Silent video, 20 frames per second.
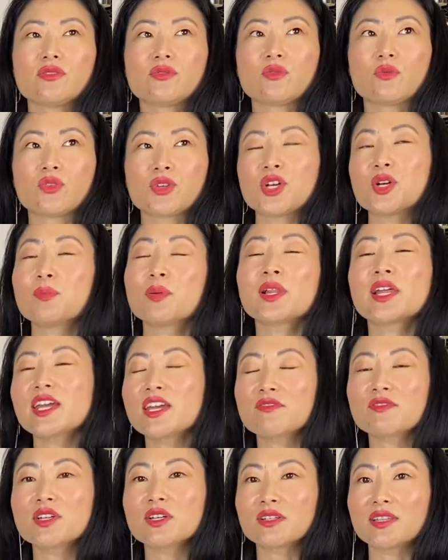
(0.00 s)
your
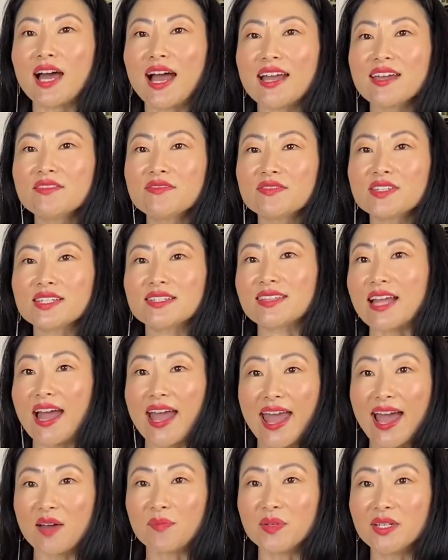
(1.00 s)
plan for your life is not
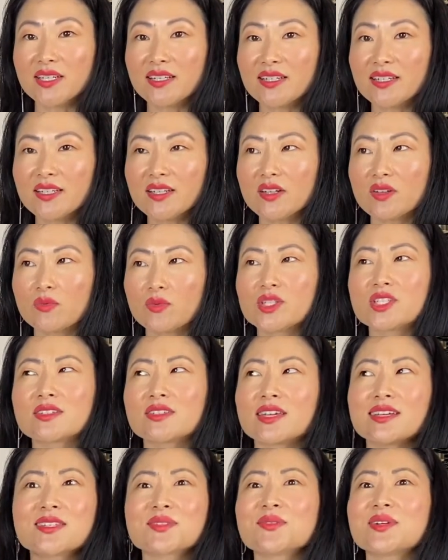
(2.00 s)
happening, which
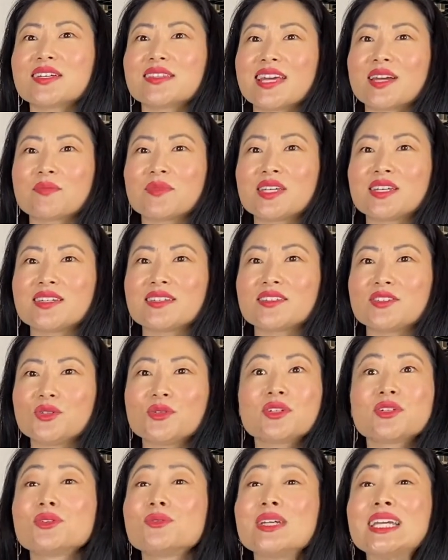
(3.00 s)
guess what? That means you
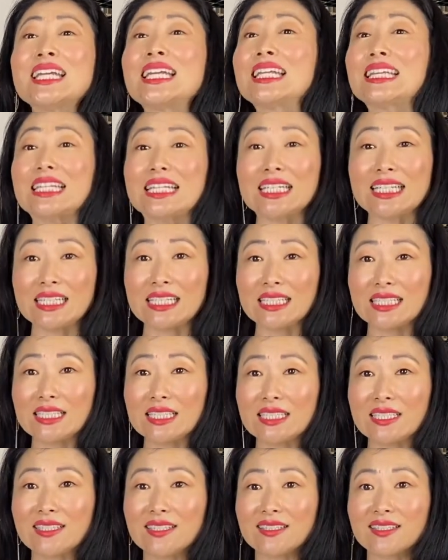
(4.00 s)
can do anything.
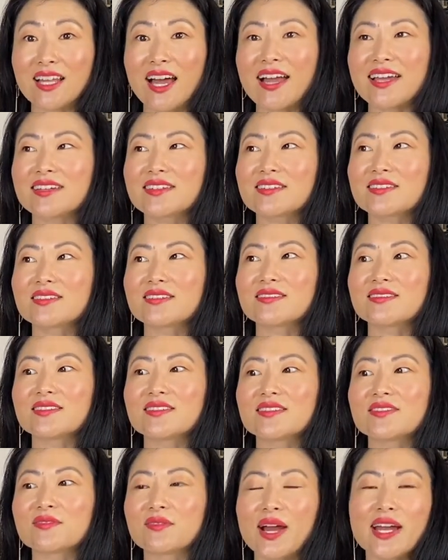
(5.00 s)
Like
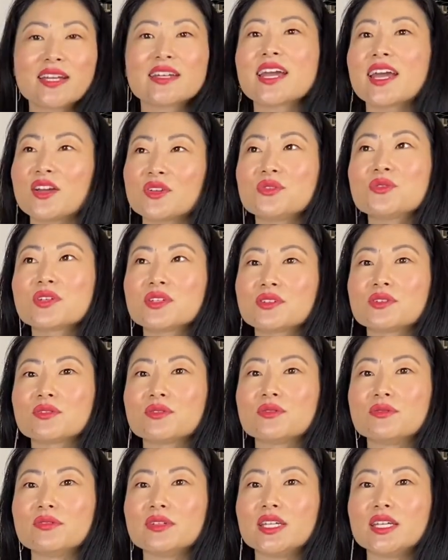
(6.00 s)
right now you can
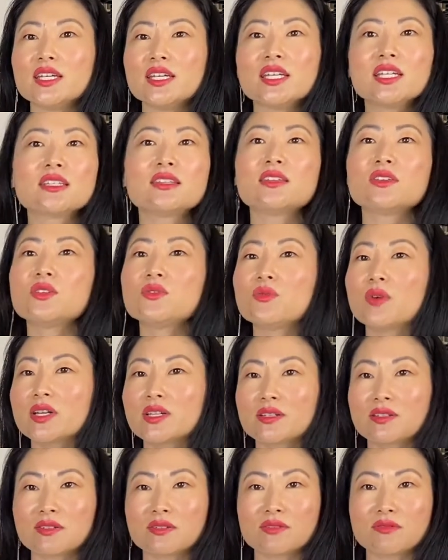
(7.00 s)
do anything you
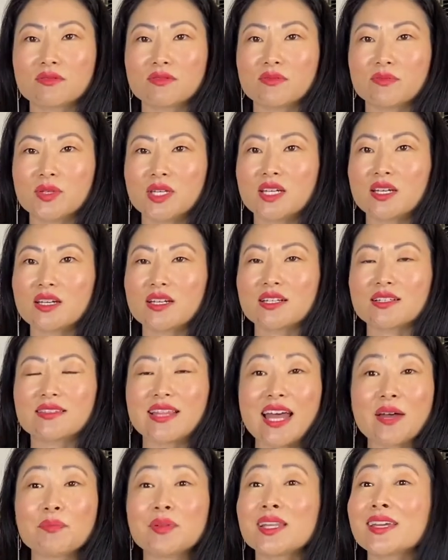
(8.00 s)
want to do because
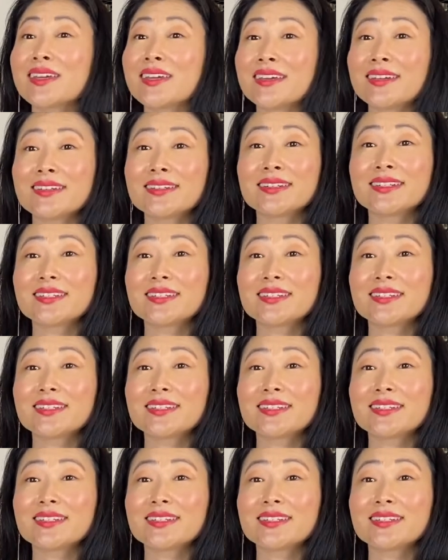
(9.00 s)
that plan,